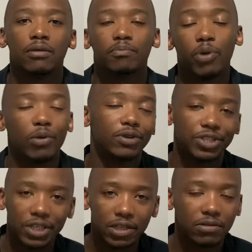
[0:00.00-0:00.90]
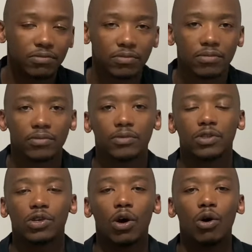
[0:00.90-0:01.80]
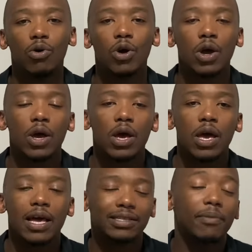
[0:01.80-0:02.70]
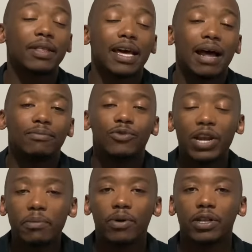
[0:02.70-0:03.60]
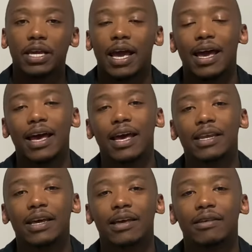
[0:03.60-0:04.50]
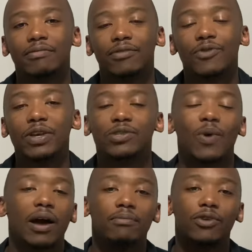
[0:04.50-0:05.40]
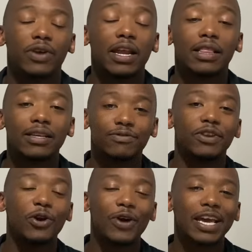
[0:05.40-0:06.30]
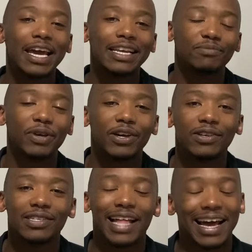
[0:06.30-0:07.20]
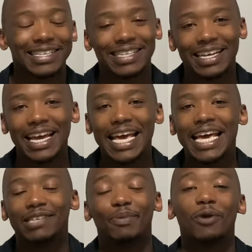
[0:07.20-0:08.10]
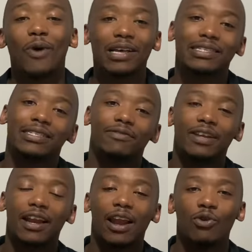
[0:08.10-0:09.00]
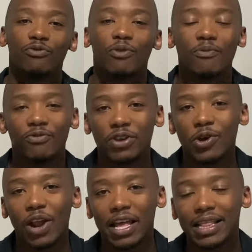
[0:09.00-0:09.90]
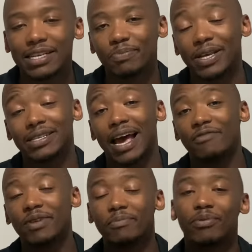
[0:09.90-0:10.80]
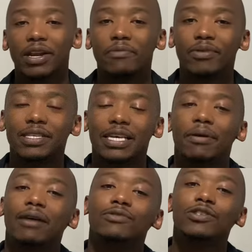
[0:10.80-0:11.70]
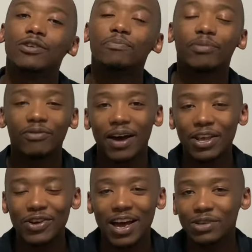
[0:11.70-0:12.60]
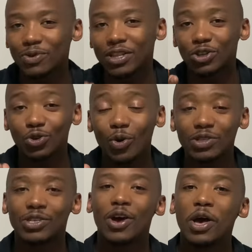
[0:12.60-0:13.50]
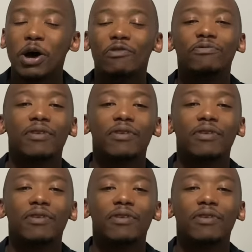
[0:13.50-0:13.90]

per machine. So it's something that I'm really building. And the reason why I'm creating this video again is because, like I said, it's been a while since I've done a long form video like this because I have been pretty busy. I'm still providing you guys with the shorts of